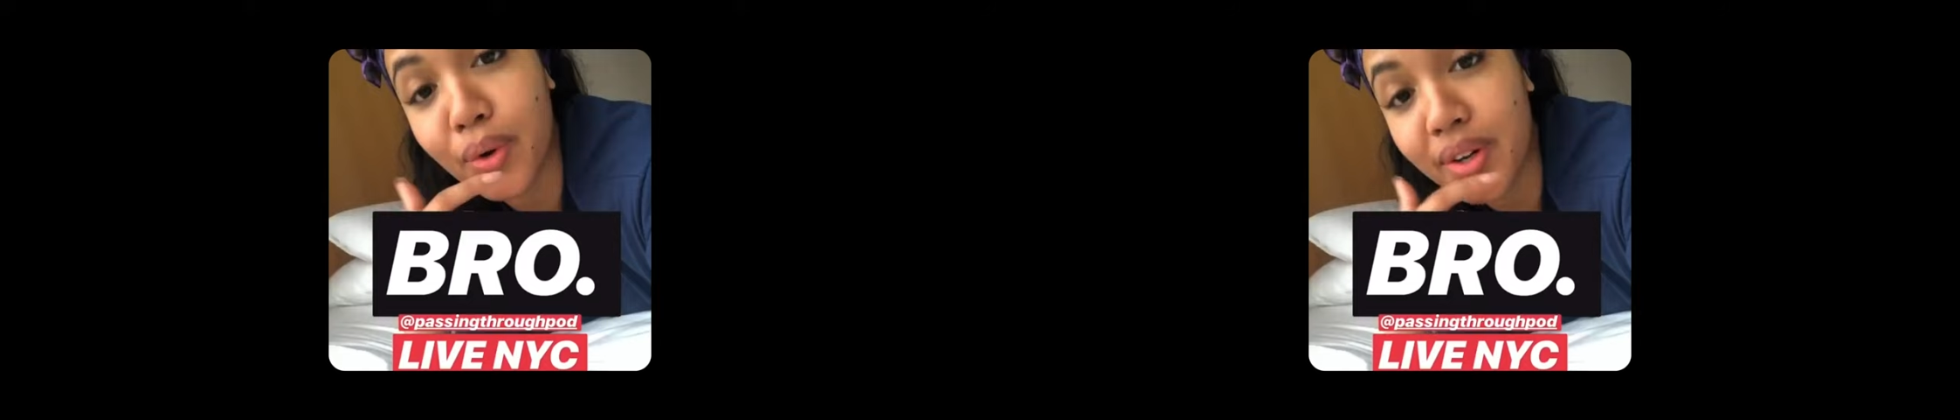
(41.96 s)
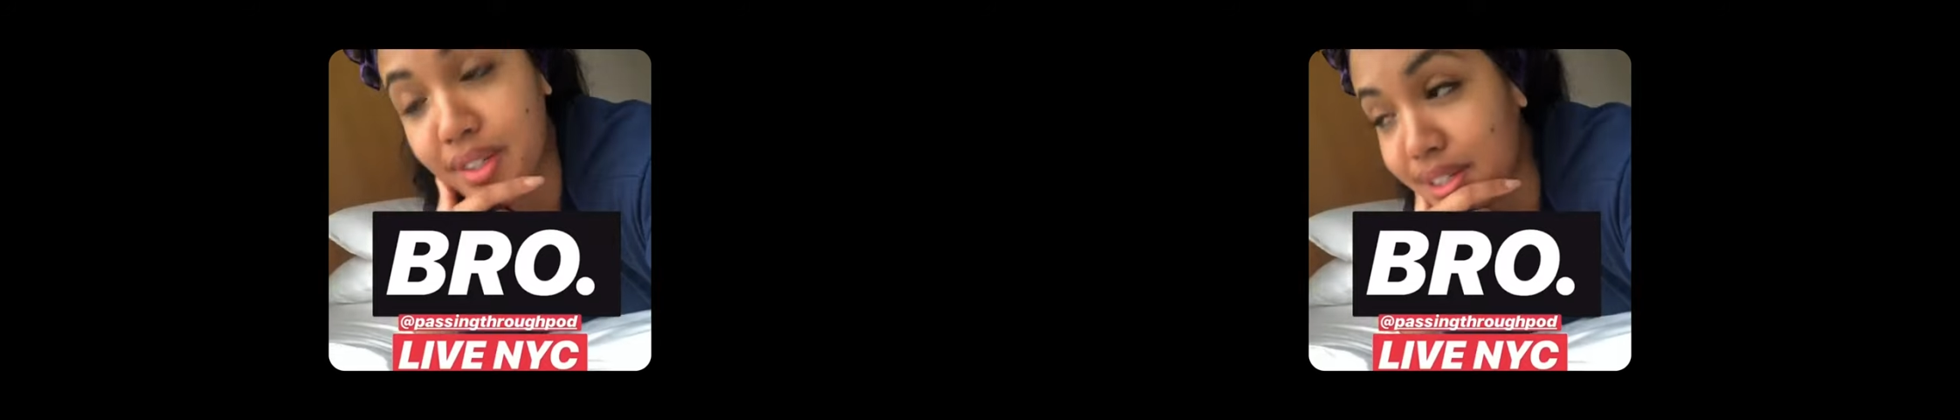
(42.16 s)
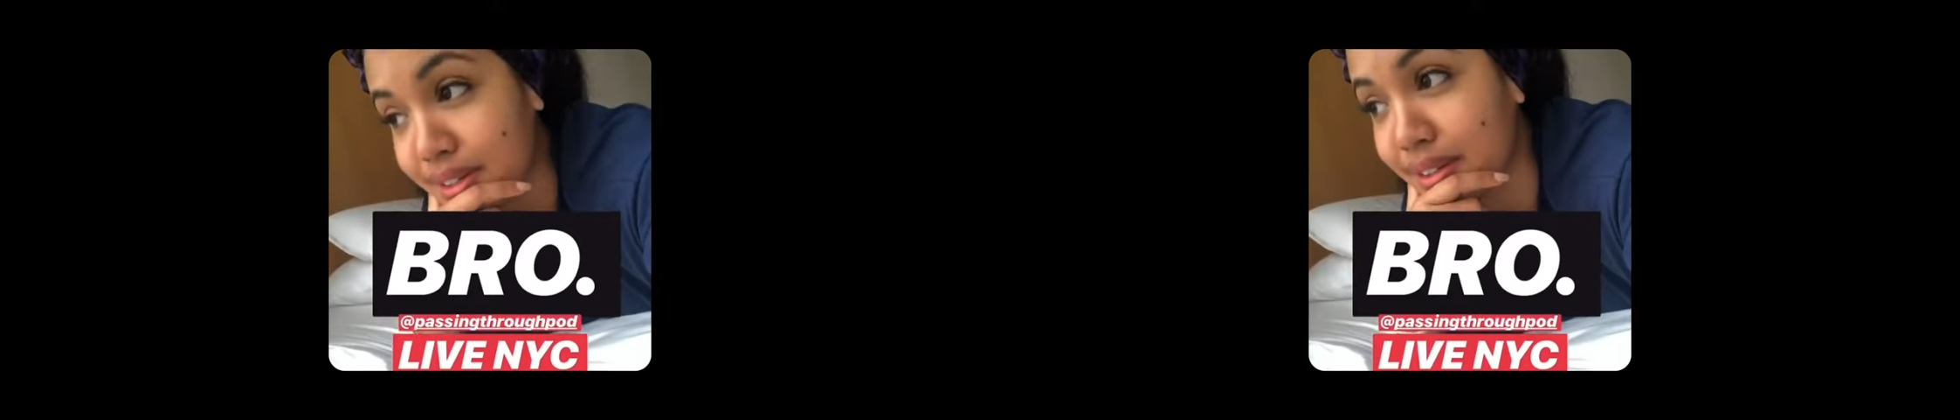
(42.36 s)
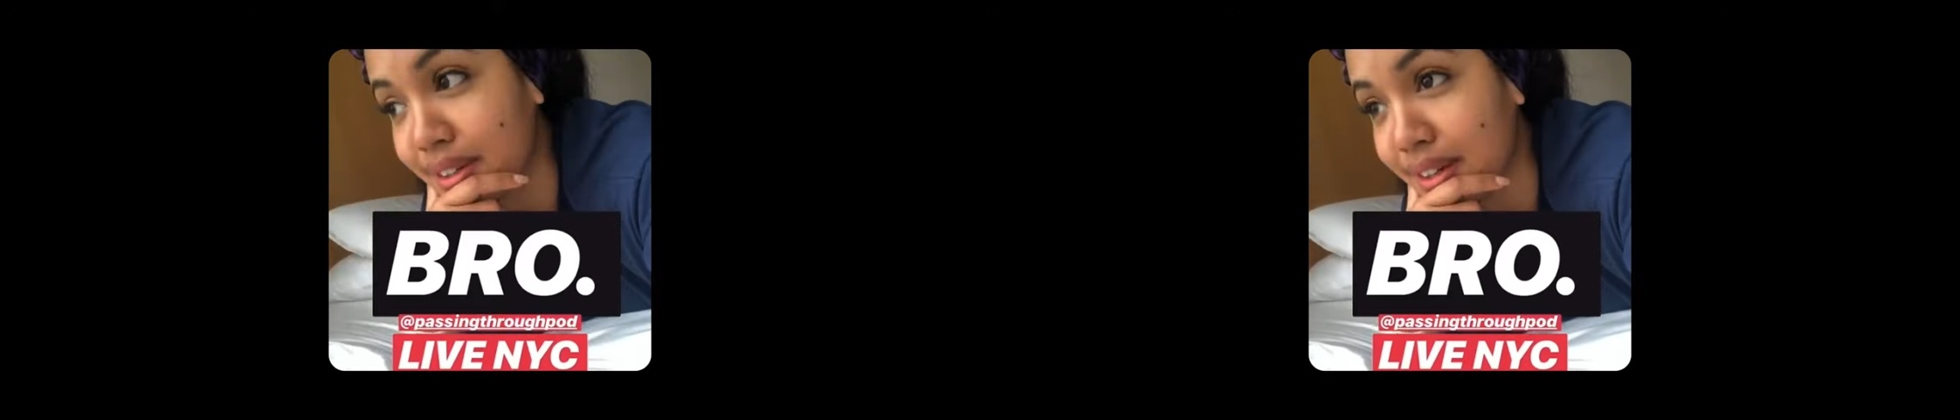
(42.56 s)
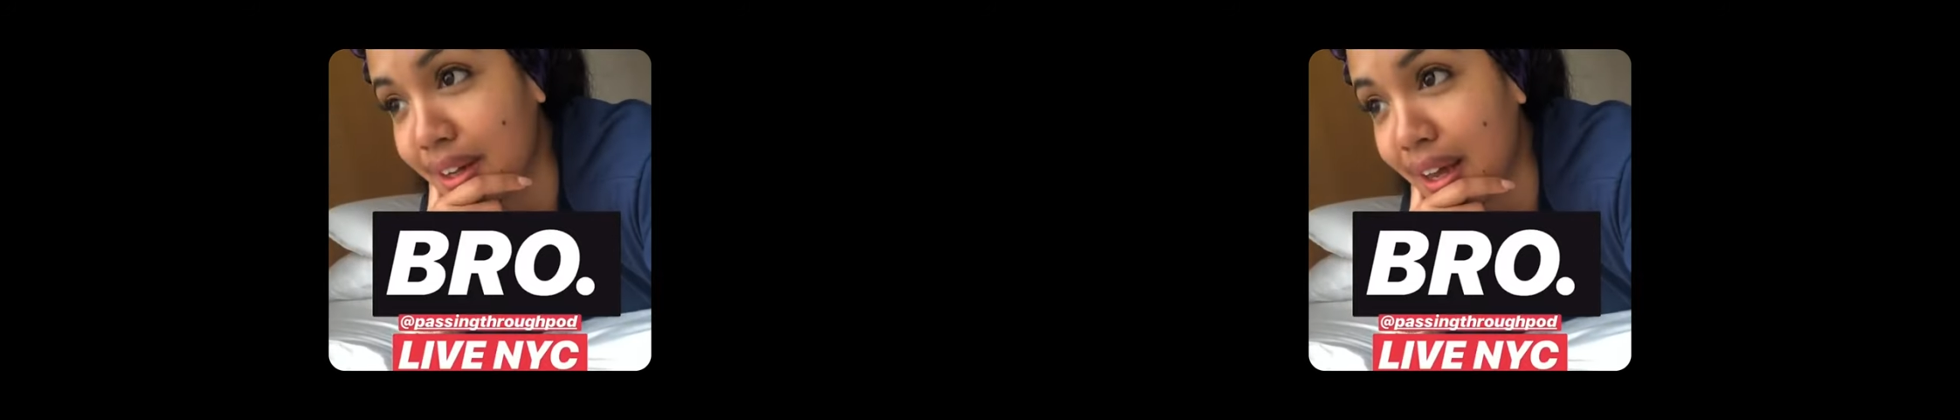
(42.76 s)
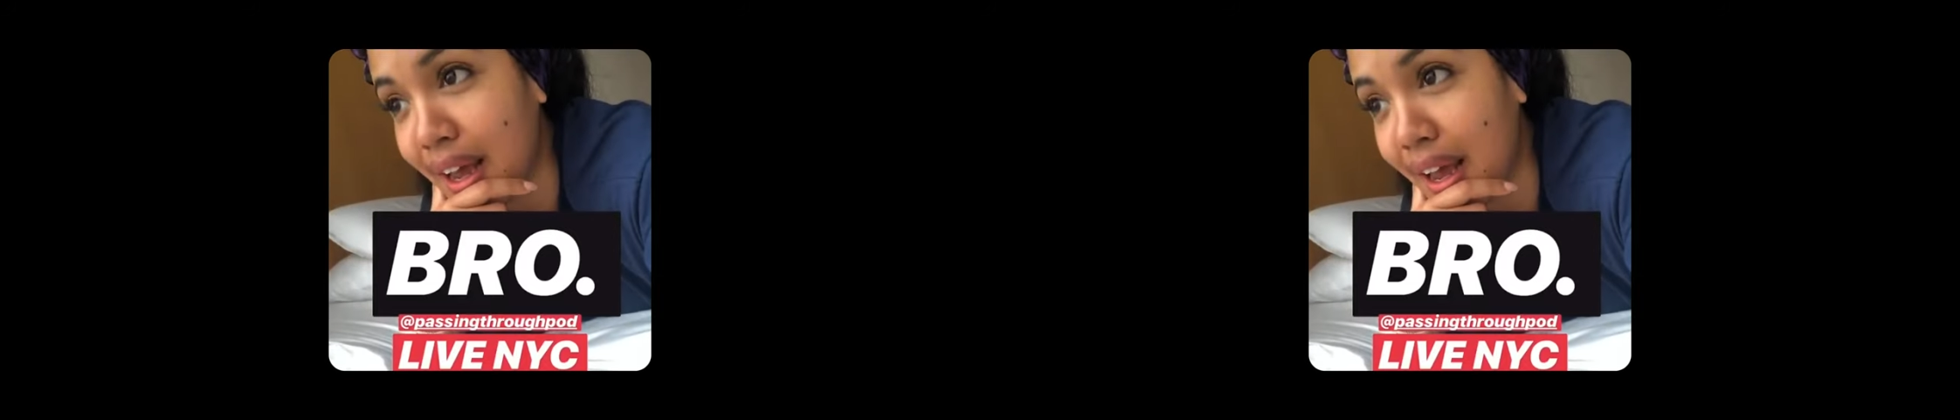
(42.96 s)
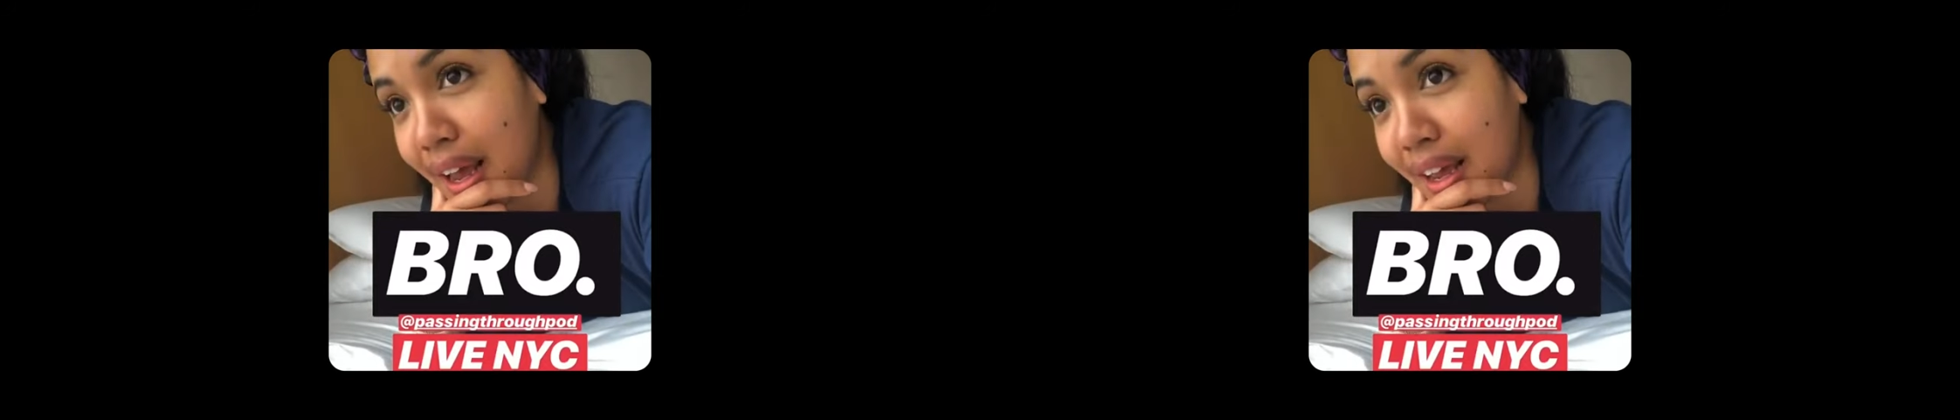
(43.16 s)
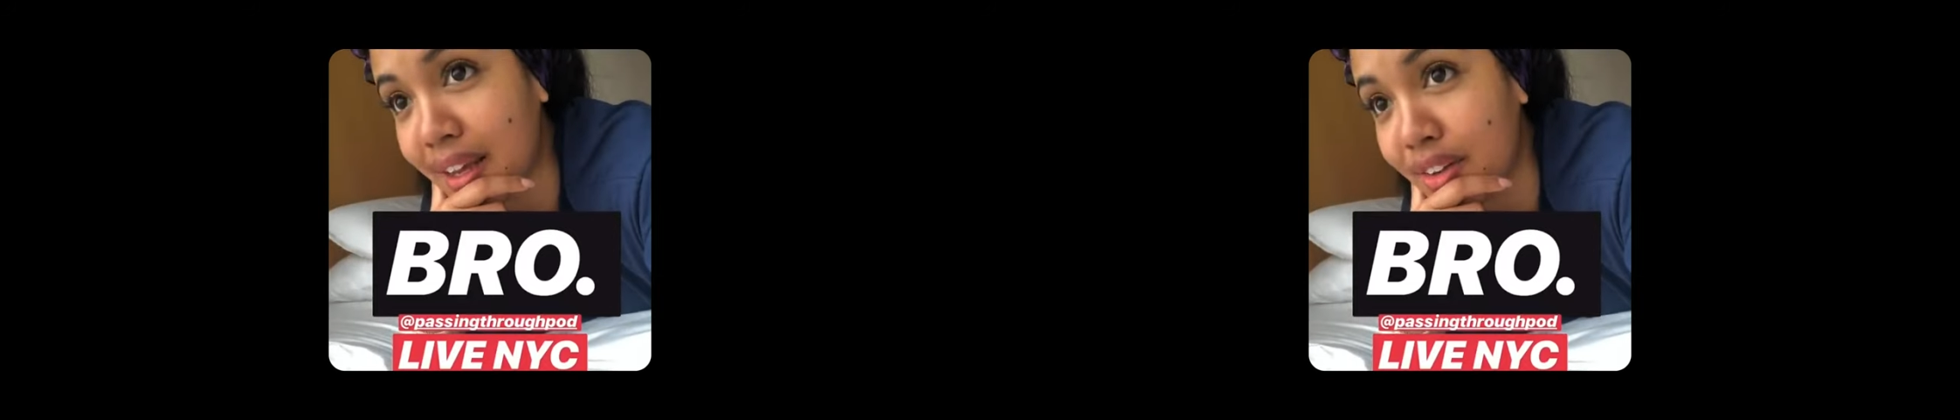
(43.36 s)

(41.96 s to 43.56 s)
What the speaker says: and it's all she can think about.